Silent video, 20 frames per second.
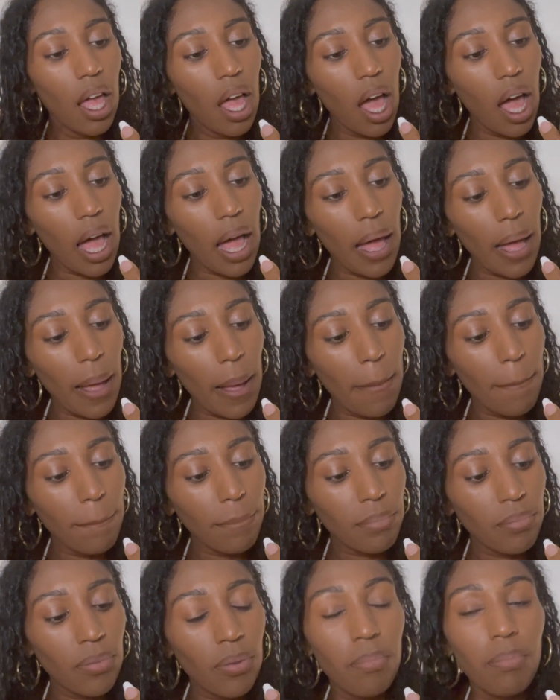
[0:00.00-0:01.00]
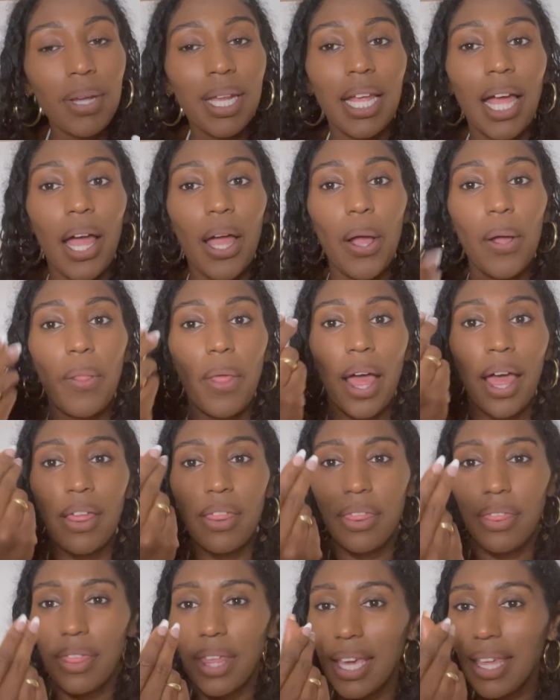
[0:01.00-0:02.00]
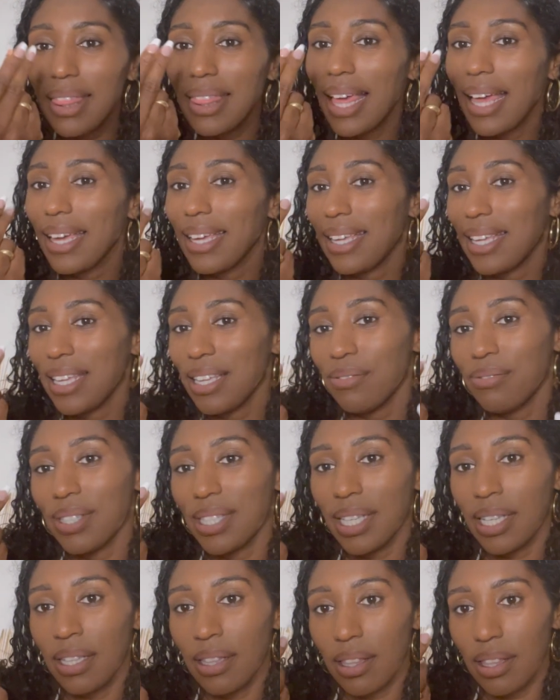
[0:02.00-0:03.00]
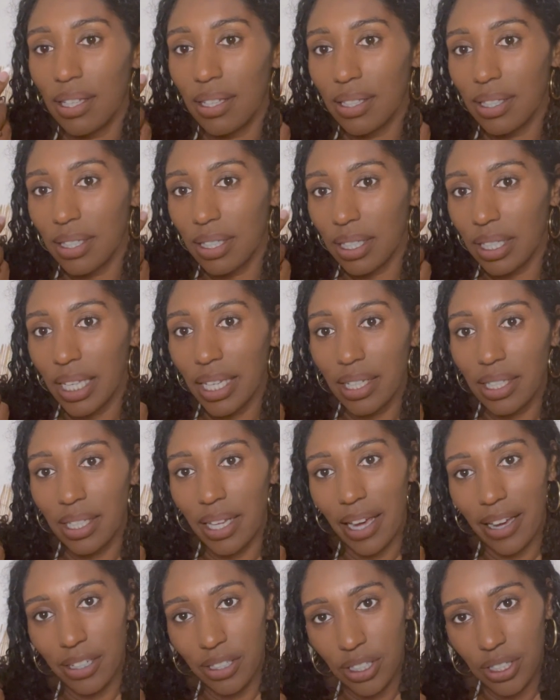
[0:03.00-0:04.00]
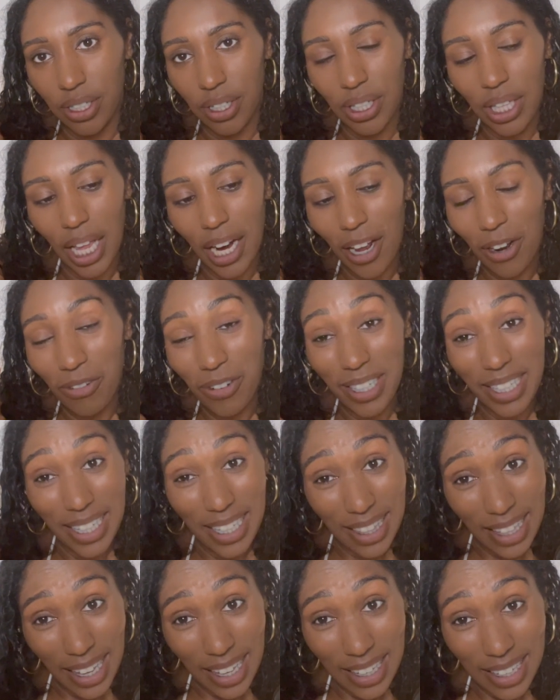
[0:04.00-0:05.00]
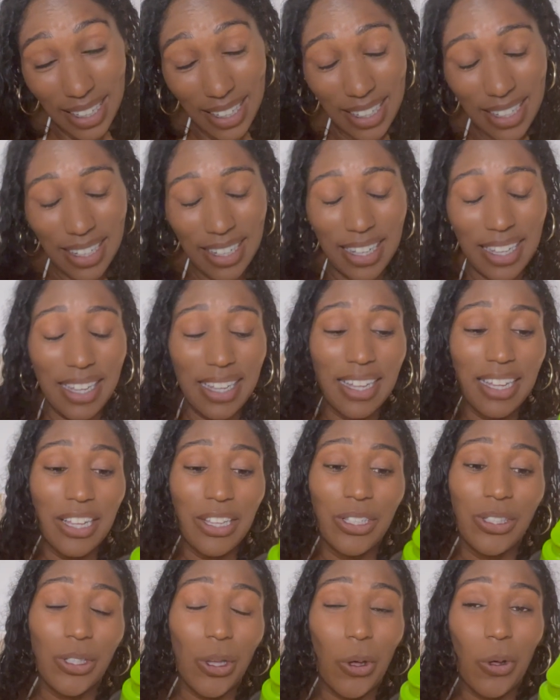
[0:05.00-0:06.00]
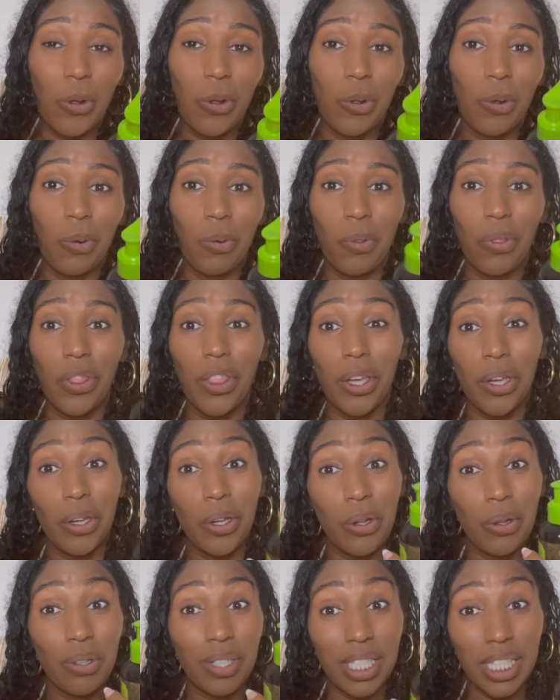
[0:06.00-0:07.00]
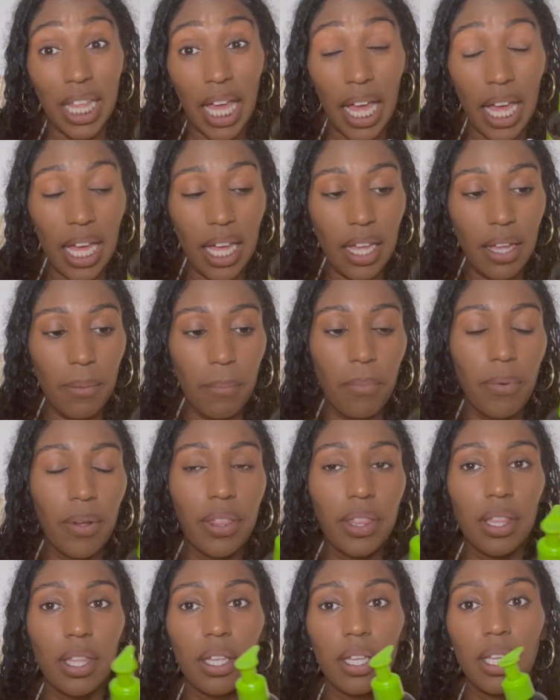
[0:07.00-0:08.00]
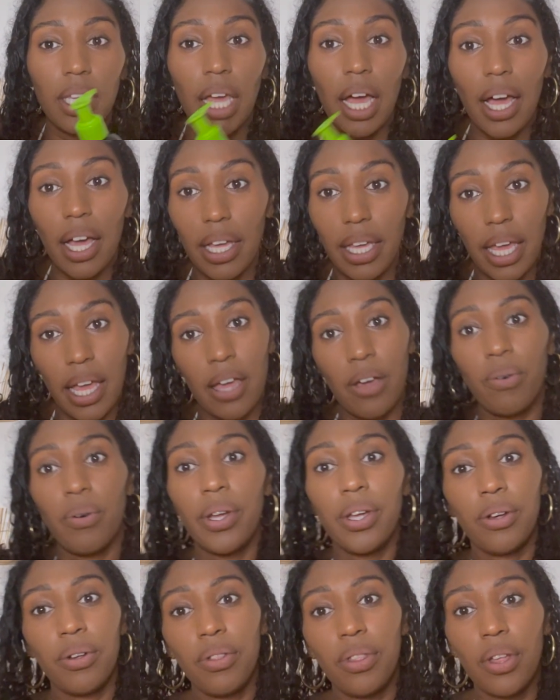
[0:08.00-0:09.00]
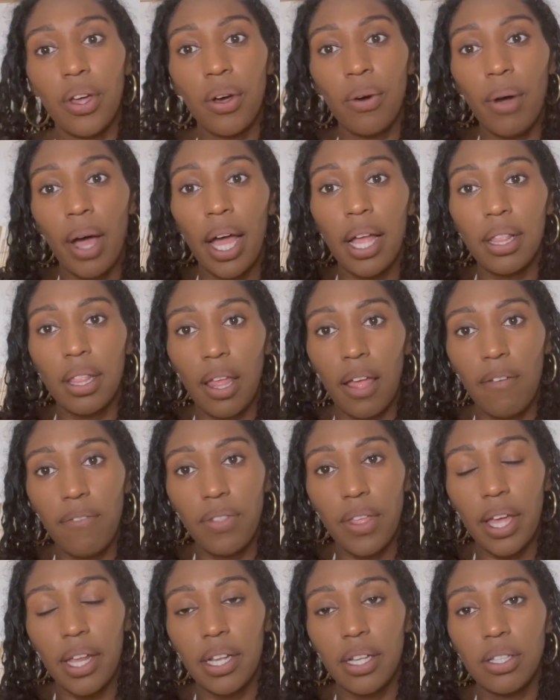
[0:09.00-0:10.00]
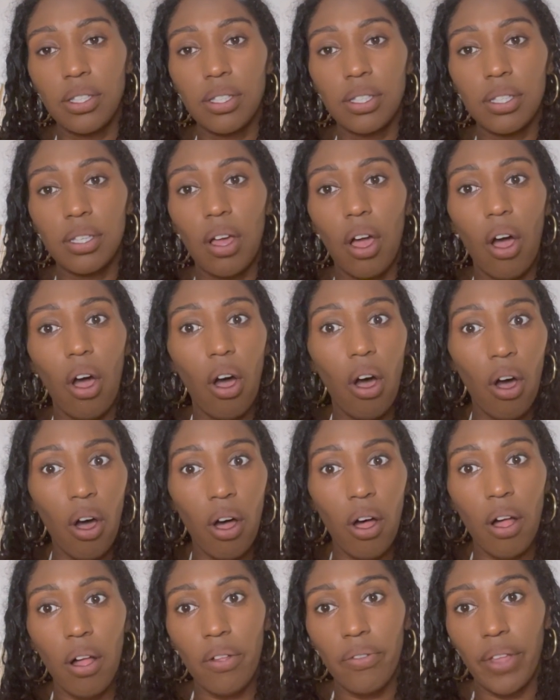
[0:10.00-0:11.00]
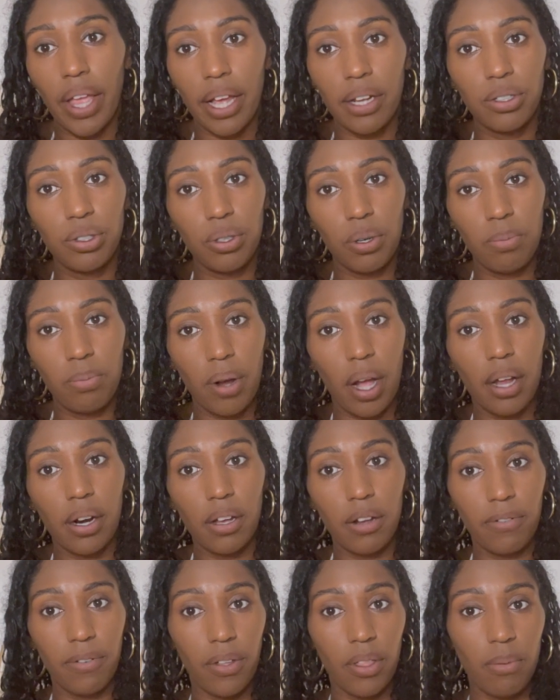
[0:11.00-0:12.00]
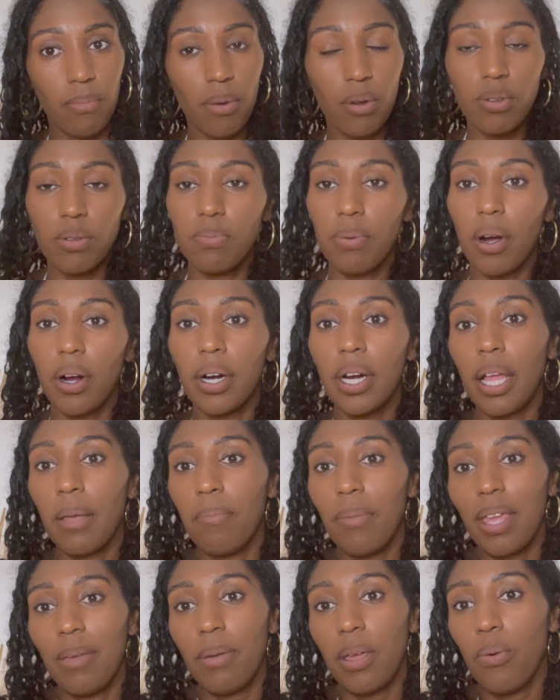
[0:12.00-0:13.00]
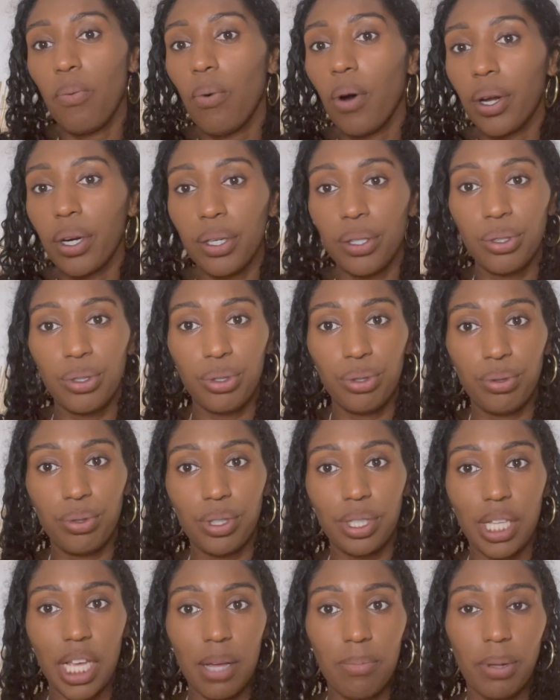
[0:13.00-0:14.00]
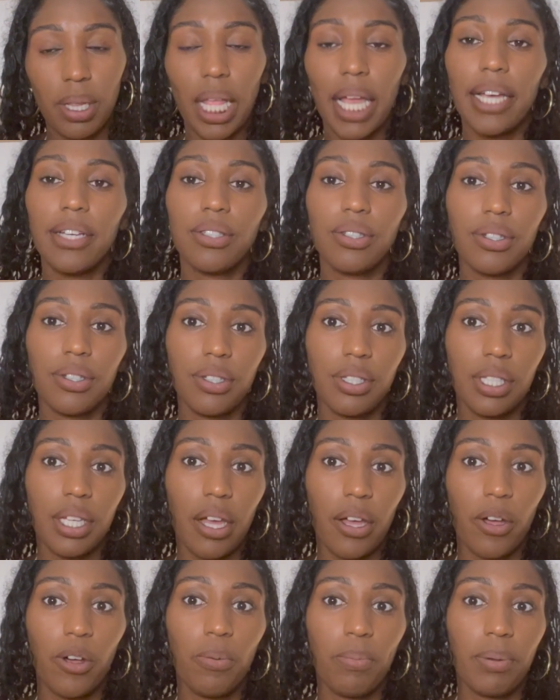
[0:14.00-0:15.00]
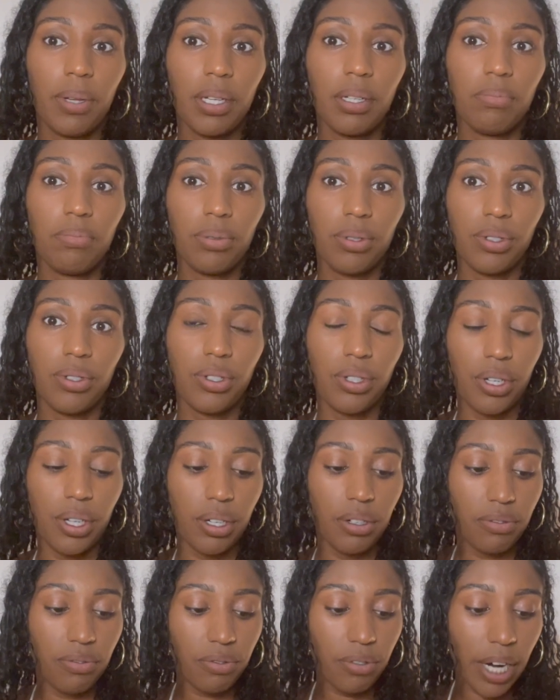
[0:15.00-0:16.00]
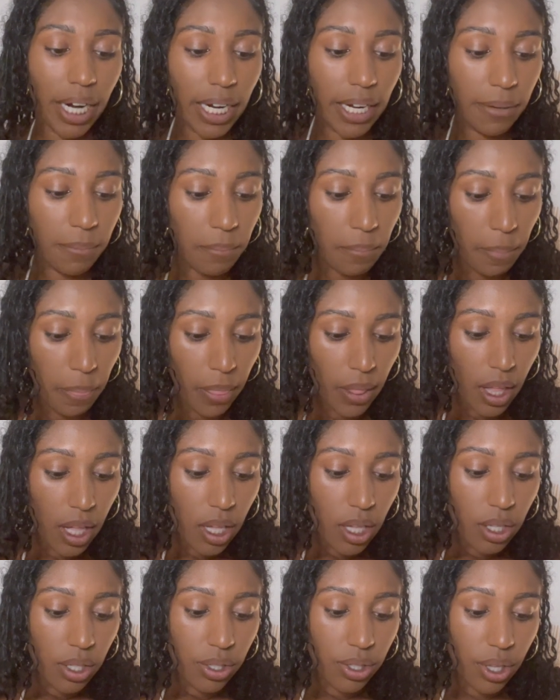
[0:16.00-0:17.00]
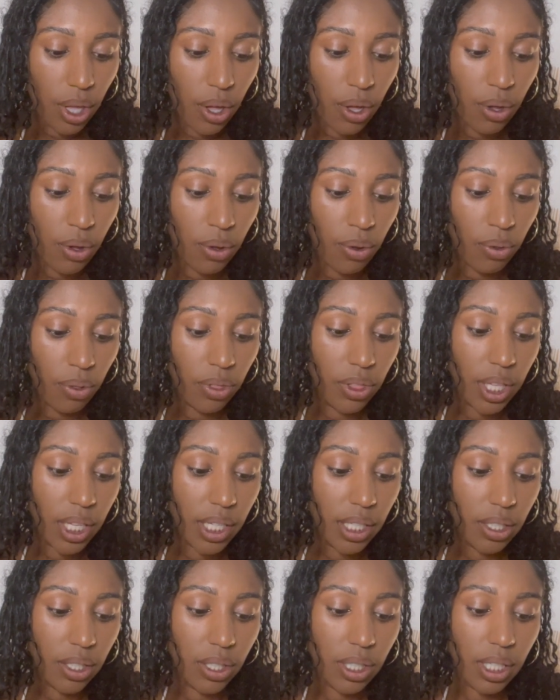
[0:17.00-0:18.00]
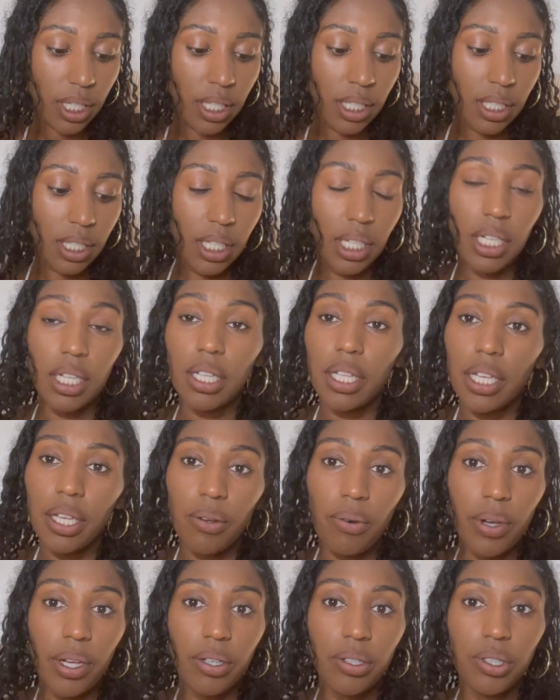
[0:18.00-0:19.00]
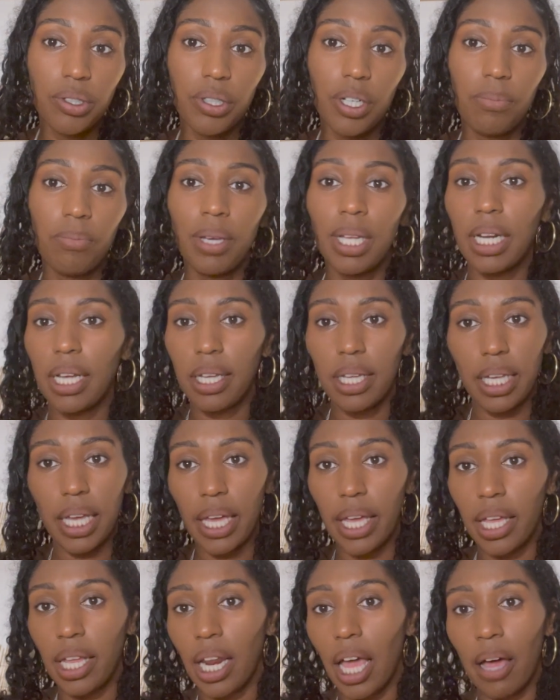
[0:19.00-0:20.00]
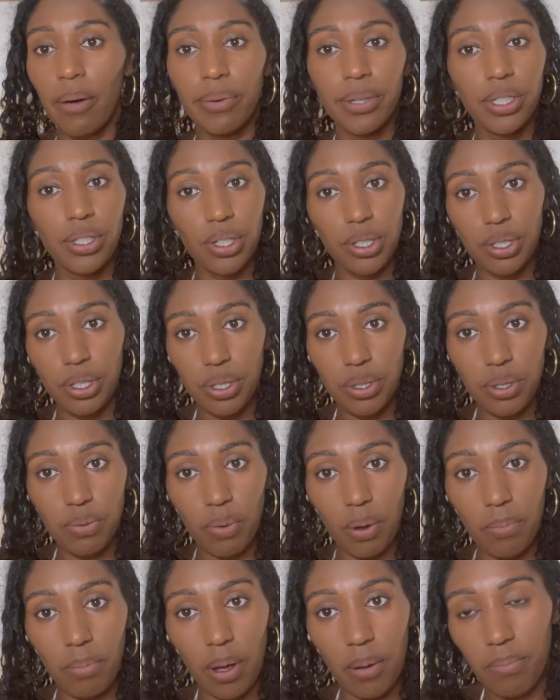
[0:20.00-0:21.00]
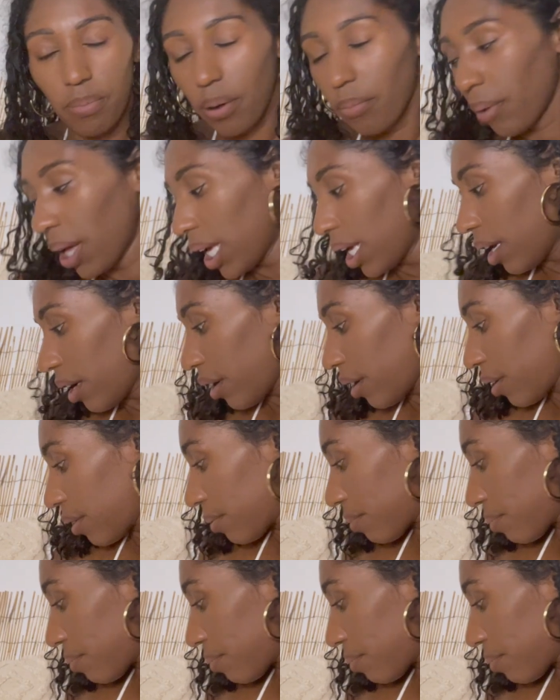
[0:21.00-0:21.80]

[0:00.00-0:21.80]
But I think that gives it the slick texture that I really like. So there goes that. With the Yaya oil though, I love that it's all natural product for the most part, and maybe one or two stabilizers to help it preserve, right? So this is a healing oil treatment. Again, I would just use one pump on my hair.